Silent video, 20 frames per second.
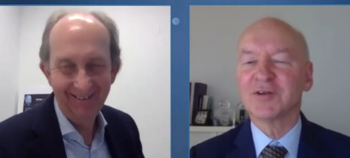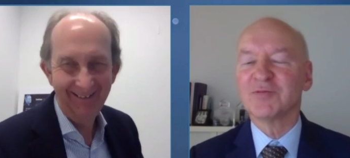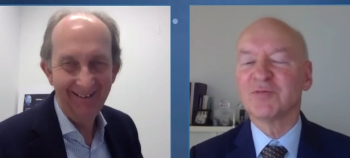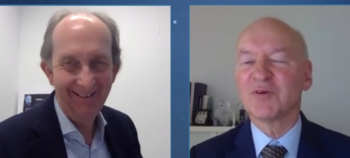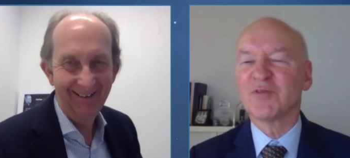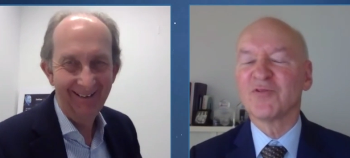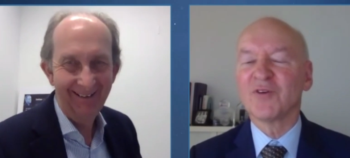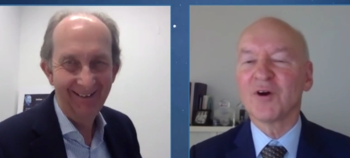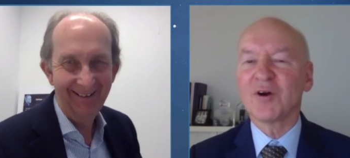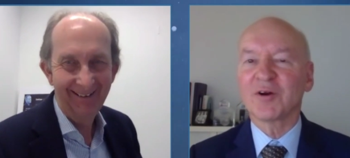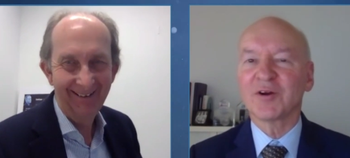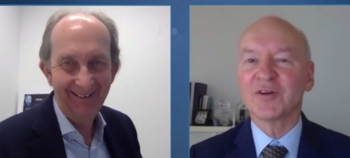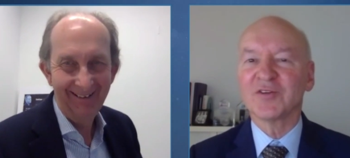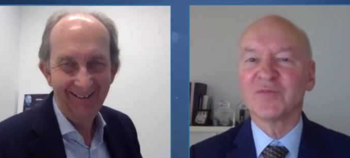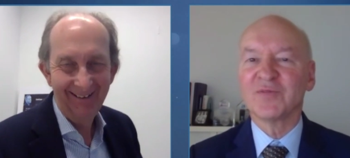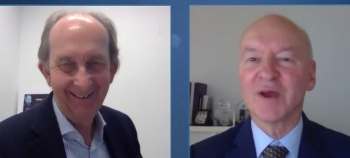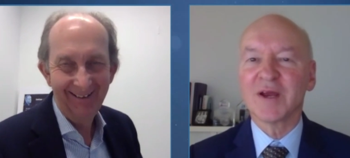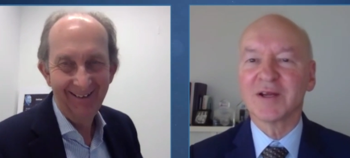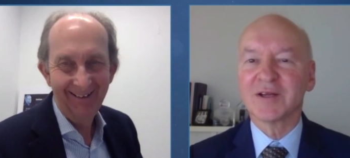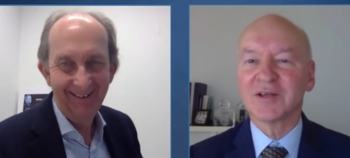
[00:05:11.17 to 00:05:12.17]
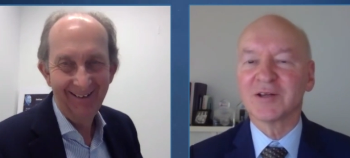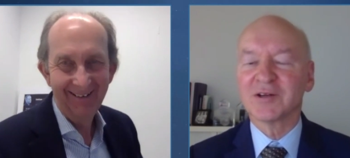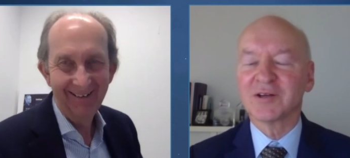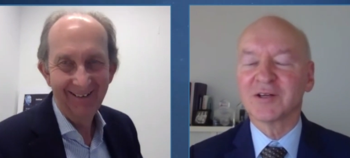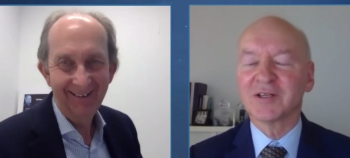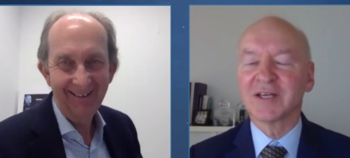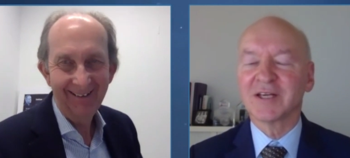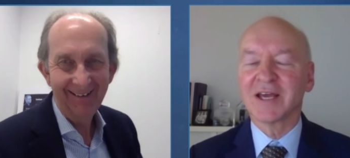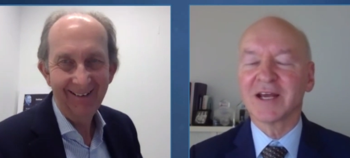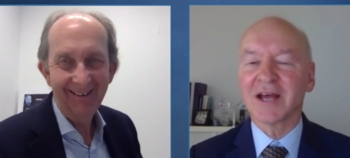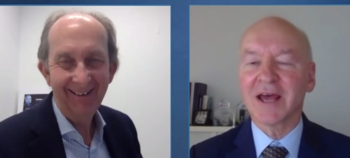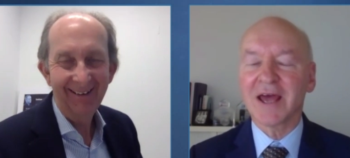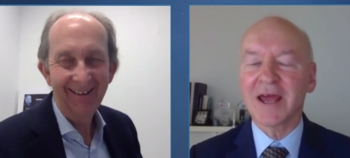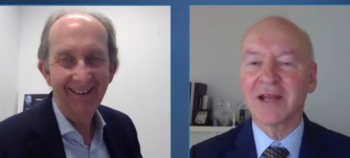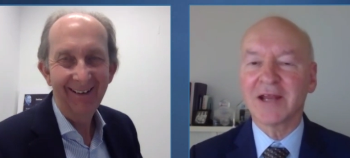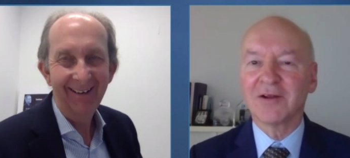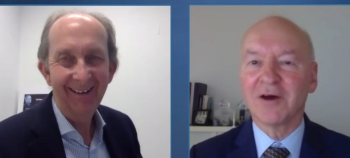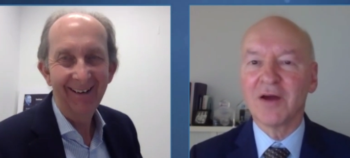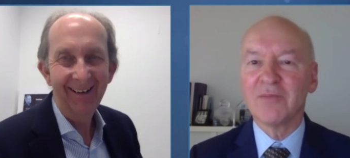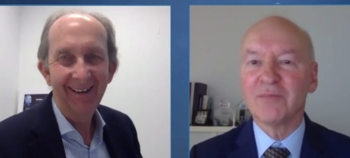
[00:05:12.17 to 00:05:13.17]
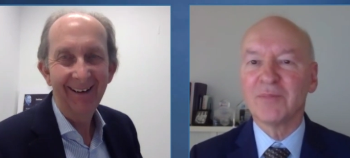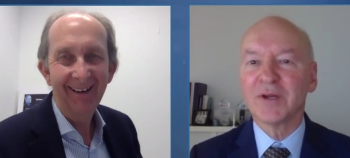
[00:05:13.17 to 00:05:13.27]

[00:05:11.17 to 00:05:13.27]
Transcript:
Speaker 1: too provocative, Peter, to, to, get a headline.